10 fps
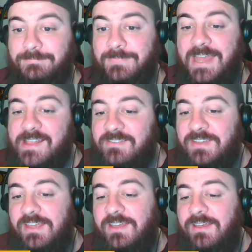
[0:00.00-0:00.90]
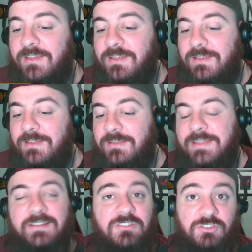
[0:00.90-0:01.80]
that's the
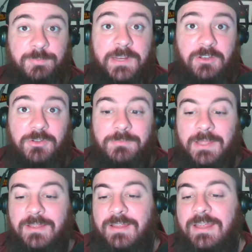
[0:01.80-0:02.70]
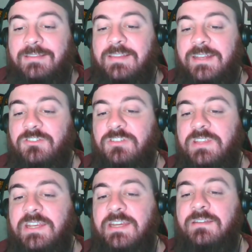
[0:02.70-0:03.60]
spiel.
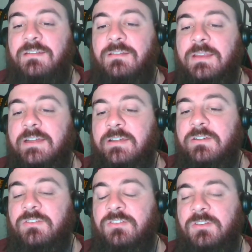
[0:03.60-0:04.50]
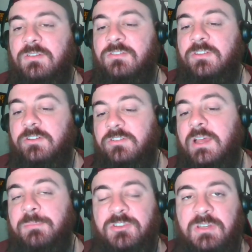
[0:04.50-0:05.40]
Essentially, there's a
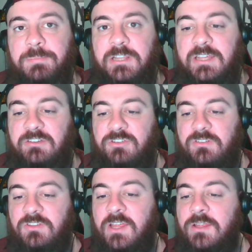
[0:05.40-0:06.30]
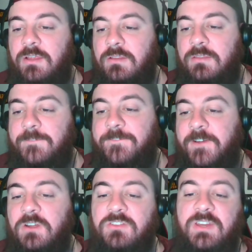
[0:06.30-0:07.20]
couple stipulations. The
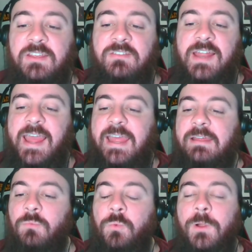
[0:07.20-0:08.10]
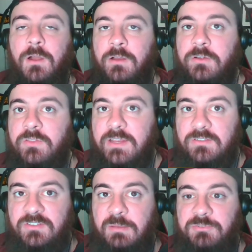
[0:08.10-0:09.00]
first is that we're under the
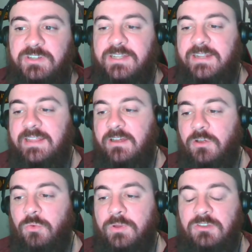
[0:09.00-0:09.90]
assumption that they are going